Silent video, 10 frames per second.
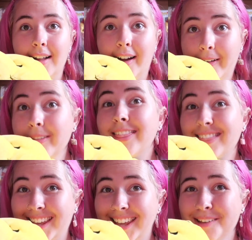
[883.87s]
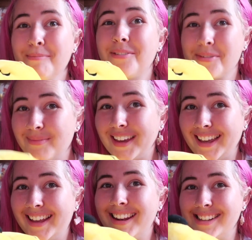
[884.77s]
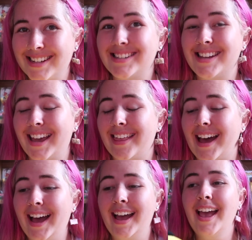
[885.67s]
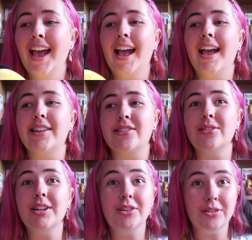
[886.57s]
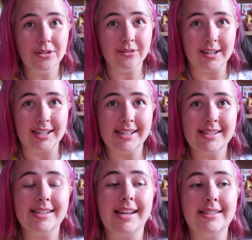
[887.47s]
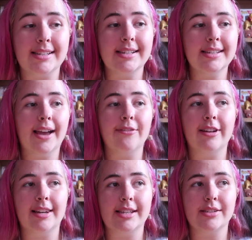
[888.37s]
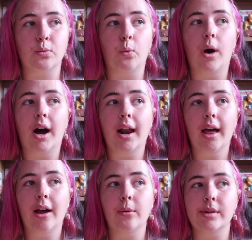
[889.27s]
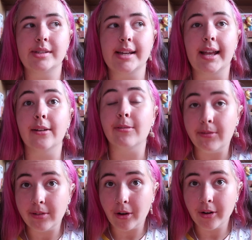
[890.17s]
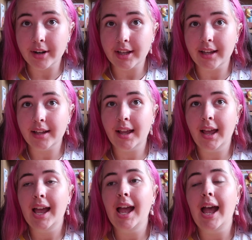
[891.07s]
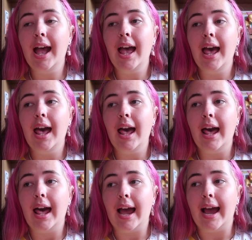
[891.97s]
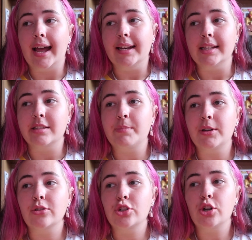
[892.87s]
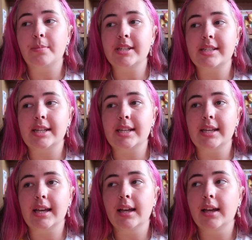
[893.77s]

on theme for me, let's just say that. It's not a new release. It did get released while I was in Florida, and it's been on Shop Disney